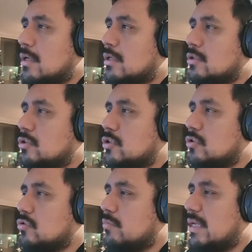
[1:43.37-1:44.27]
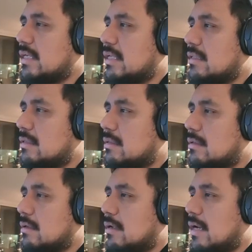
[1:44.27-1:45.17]
just to make it
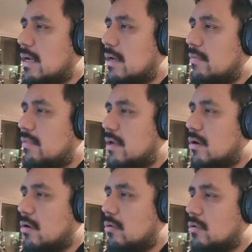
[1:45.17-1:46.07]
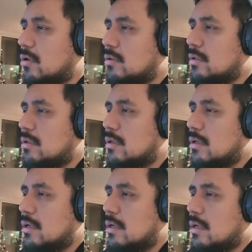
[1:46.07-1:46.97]
the whole gun.
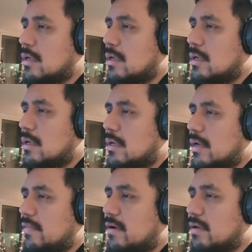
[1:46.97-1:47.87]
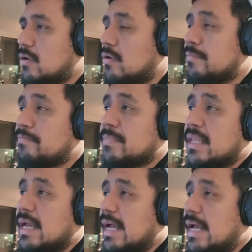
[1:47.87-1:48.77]
There you go.
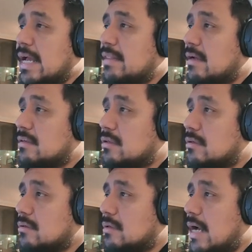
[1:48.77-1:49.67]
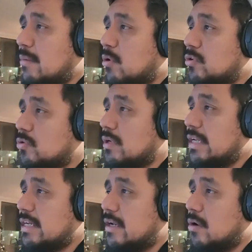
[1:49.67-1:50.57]
And I'm going to
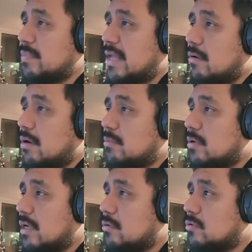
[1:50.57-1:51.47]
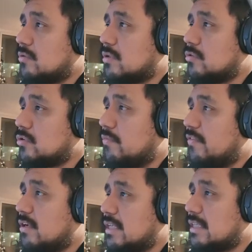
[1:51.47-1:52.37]
clean it up now. I'm going to go to the control
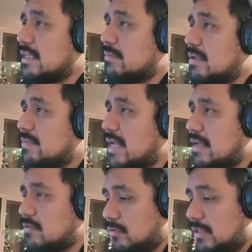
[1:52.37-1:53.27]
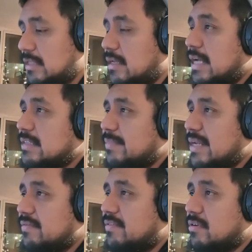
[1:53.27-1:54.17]
vertex, and maybe I don't need as
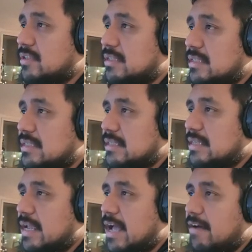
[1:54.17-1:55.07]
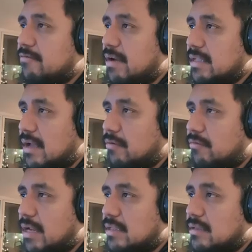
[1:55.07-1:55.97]
many vertices as I have right now,
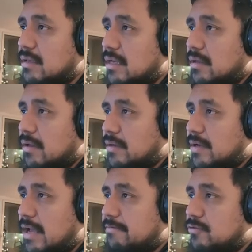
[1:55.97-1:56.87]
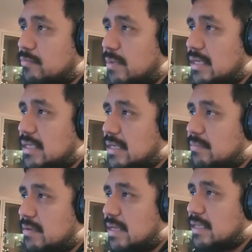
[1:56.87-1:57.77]
right? I have too many, and
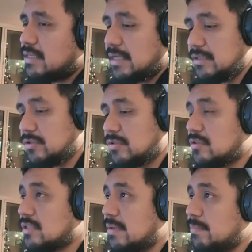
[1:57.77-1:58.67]
maybe I can just keep